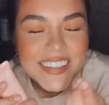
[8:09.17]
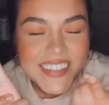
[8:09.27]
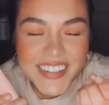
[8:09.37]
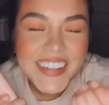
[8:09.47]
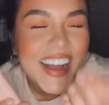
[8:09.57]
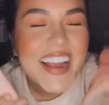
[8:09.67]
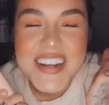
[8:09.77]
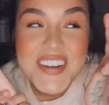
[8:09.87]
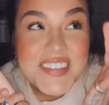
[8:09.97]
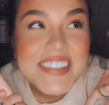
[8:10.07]
I
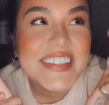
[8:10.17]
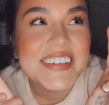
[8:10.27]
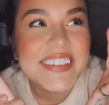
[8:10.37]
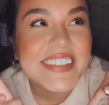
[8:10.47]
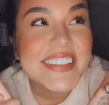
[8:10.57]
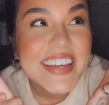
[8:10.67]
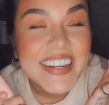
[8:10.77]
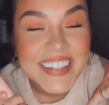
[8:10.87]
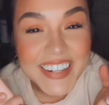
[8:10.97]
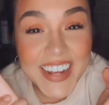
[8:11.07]
know I sound
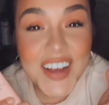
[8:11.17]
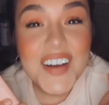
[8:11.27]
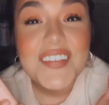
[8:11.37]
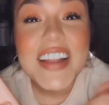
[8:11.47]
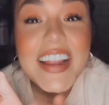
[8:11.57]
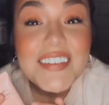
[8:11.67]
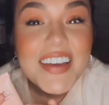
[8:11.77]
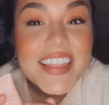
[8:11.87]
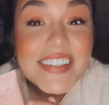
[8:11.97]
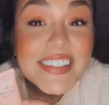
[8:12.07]
insane, but
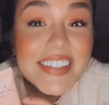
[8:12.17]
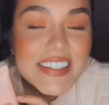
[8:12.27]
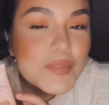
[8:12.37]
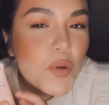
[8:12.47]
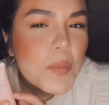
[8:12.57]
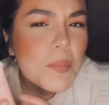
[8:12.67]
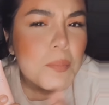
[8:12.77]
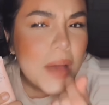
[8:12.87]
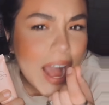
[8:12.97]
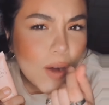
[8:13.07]
anyway, this seems more
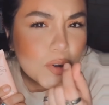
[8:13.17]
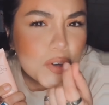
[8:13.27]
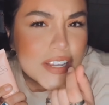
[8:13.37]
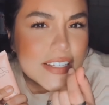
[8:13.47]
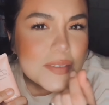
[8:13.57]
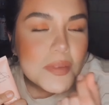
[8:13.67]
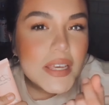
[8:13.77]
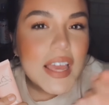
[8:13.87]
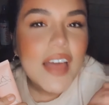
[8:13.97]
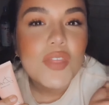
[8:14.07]
powdery to
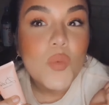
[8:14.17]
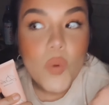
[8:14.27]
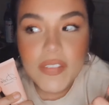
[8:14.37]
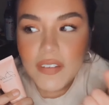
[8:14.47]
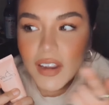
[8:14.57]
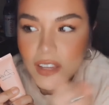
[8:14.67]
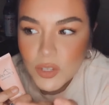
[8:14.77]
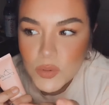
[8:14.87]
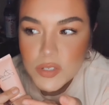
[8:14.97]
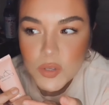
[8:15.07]
me, and the one that I
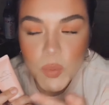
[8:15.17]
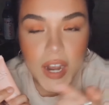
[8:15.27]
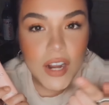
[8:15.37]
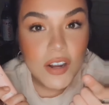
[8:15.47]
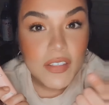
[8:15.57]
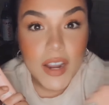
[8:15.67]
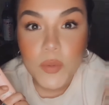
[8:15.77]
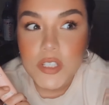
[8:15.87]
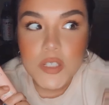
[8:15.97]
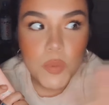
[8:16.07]
used to wear that I
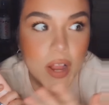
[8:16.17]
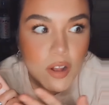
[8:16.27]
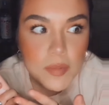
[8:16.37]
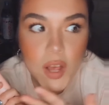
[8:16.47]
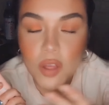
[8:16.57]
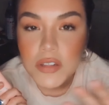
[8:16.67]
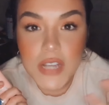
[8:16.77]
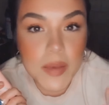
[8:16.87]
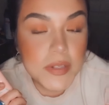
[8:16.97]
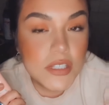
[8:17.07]
would spray on me all the
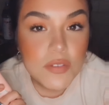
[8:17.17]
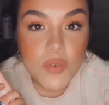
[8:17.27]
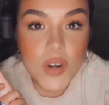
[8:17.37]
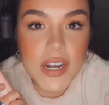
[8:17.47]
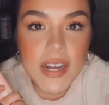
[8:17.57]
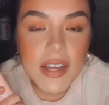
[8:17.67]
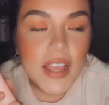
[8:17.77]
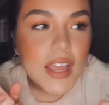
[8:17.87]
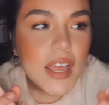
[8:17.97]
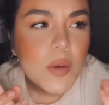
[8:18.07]
time in Sephora,
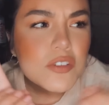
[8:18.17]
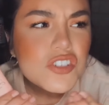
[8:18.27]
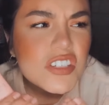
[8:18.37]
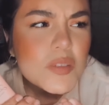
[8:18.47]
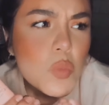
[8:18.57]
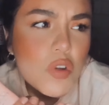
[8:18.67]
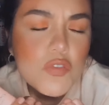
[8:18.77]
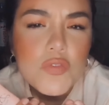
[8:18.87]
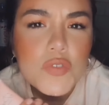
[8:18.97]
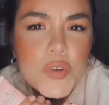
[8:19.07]
it was just more
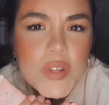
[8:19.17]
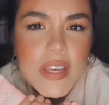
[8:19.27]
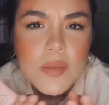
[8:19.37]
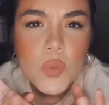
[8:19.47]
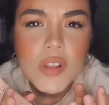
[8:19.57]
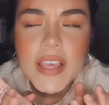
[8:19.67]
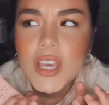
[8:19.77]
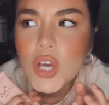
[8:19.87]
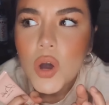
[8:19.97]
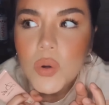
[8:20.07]
fruity and more
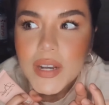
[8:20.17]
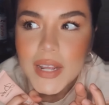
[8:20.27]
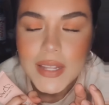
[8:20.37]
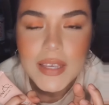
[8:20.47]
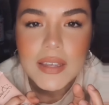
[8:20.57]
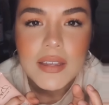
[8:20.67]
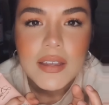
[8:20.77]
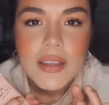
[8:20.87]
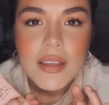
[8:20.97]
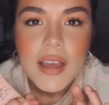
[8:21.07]
like coconutty.
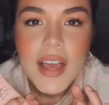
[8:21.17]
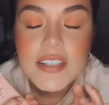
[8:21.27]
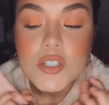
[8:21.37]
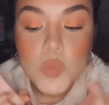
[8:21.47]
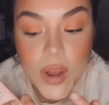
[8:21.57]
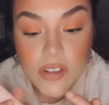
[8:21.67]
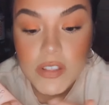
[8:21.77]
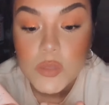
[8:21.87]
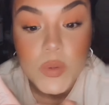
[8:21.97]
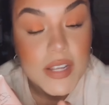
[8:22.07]
I swear
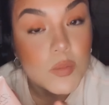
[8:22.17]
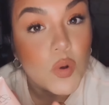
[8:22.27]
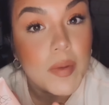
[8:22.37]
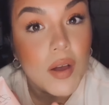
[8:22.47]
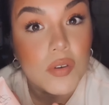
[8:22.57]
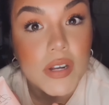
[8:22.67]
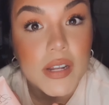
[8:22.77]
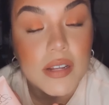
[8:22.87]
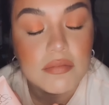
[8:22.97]
this one has more powder in it.